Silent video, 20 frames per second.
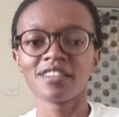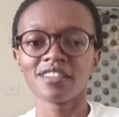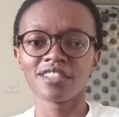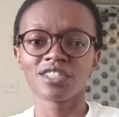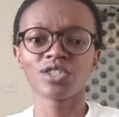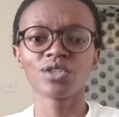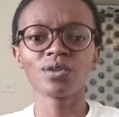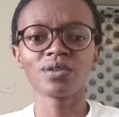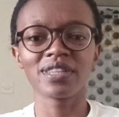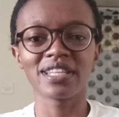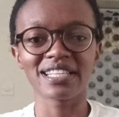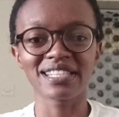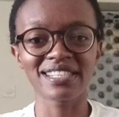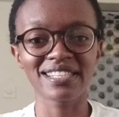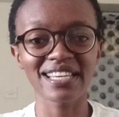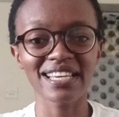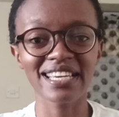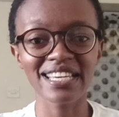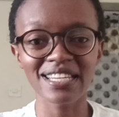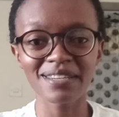So the
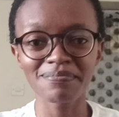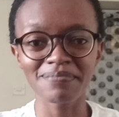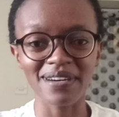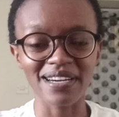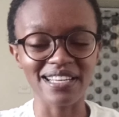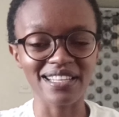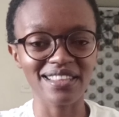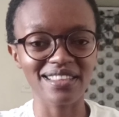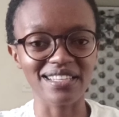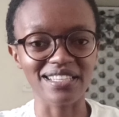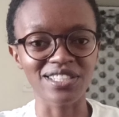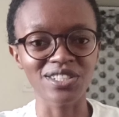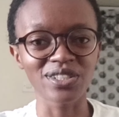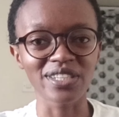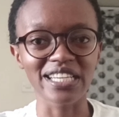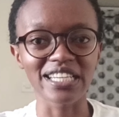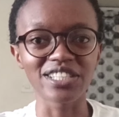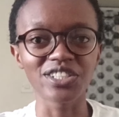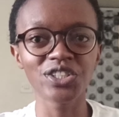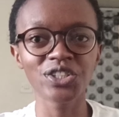second path that you
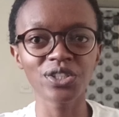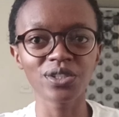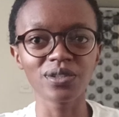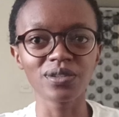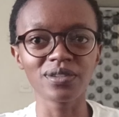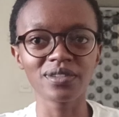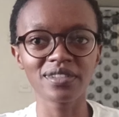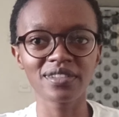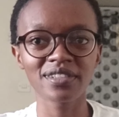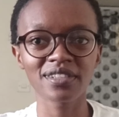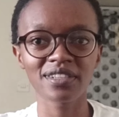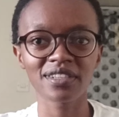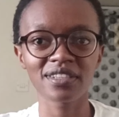can choose